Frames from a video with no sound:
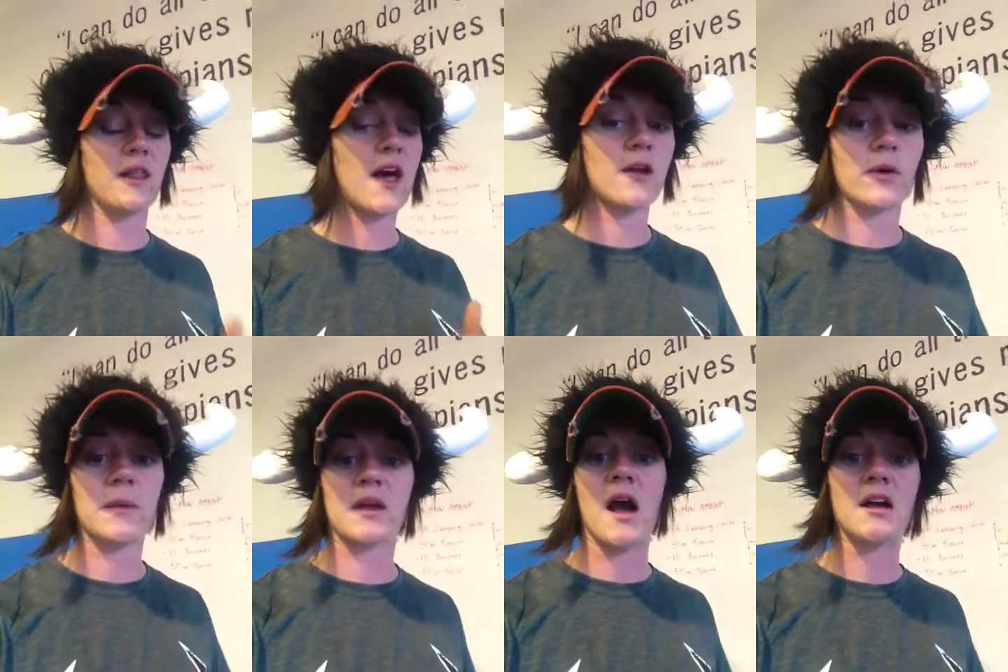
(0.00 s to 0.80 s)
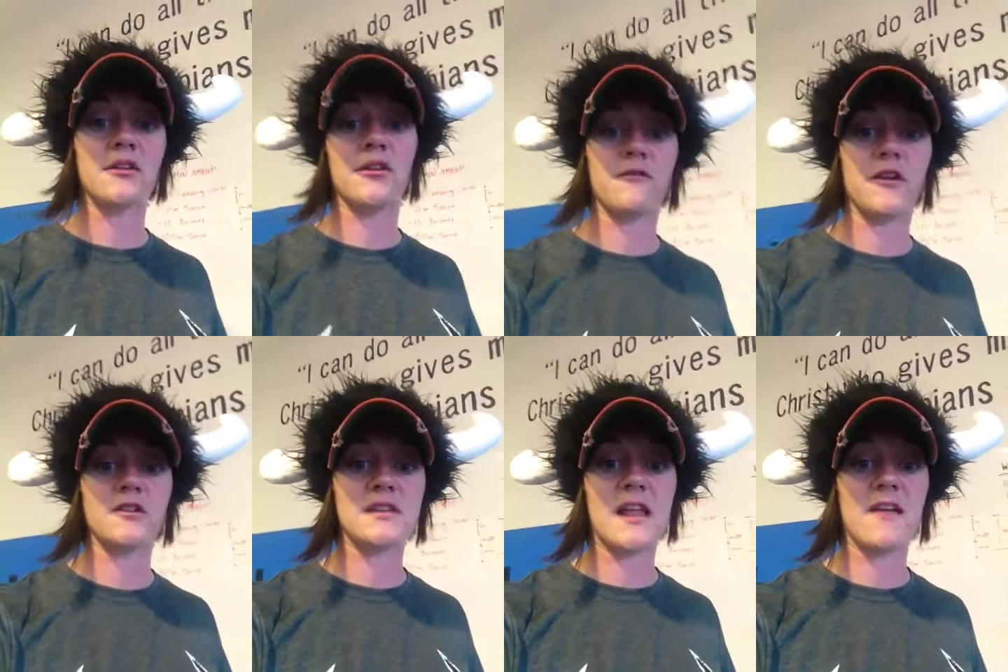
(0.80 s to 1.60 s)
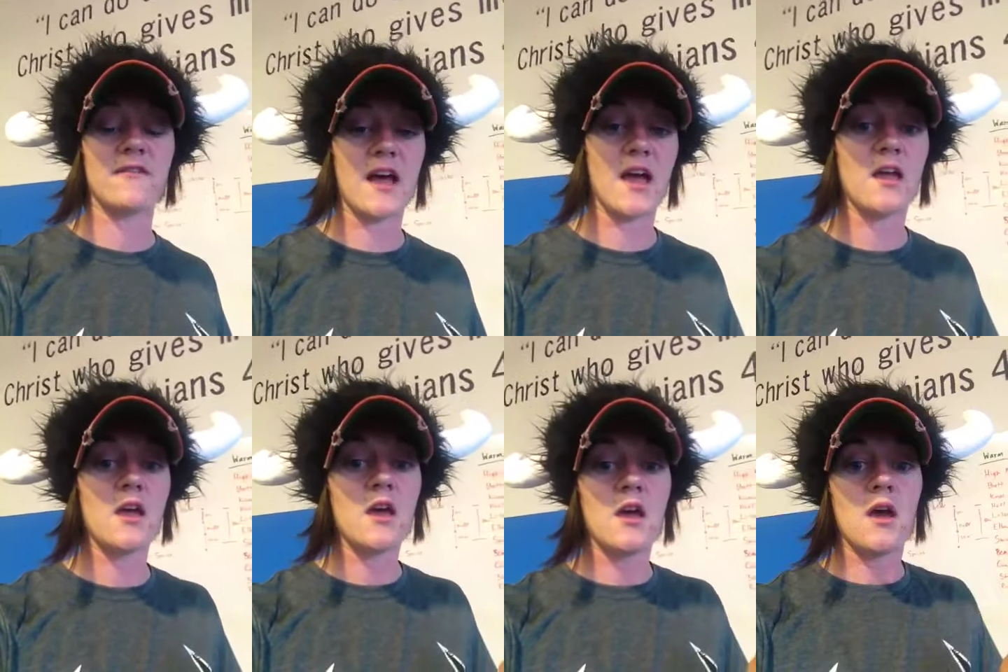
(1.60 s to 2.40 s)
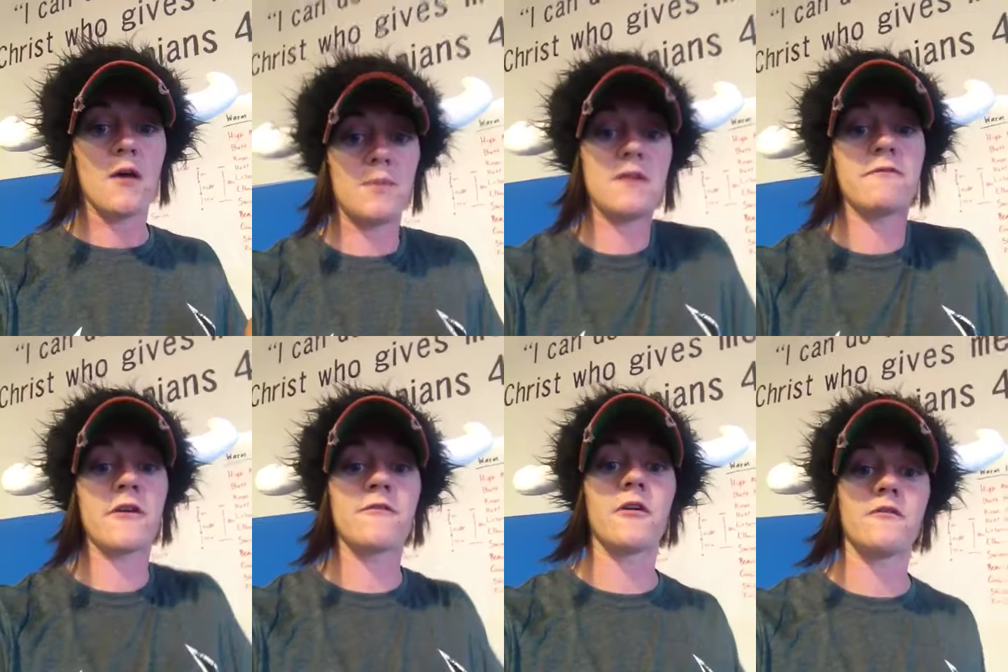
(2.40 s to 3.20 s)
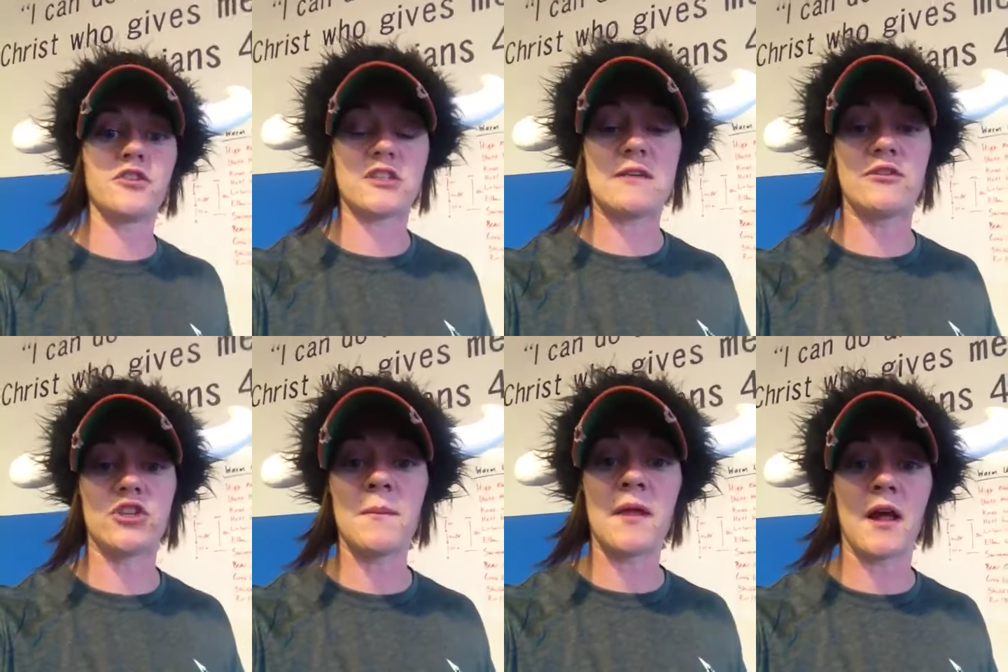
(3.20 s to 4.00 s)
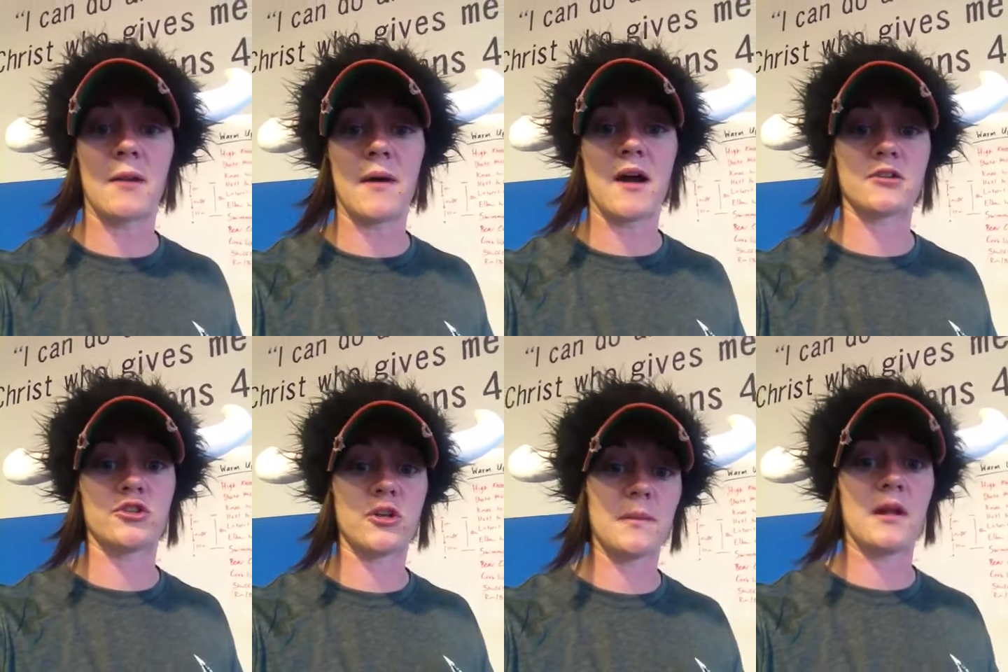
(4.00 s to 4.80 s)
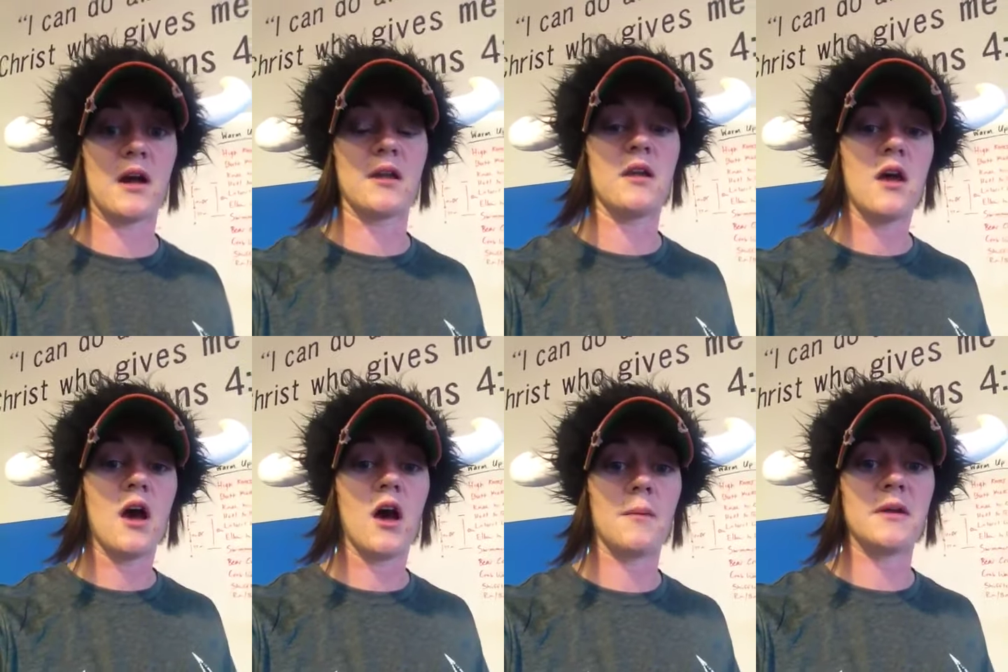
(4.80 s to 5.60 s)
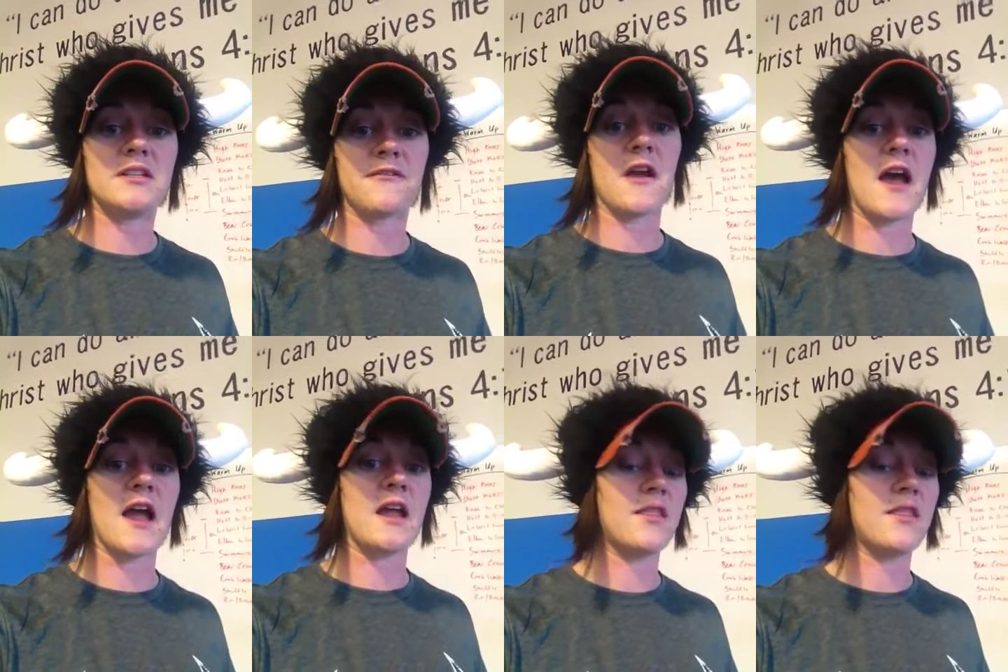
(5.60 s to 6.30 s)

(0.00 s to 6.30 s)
A lot of women conquered their fears today of being fearful of just even jumping on a box or jumping on a different height,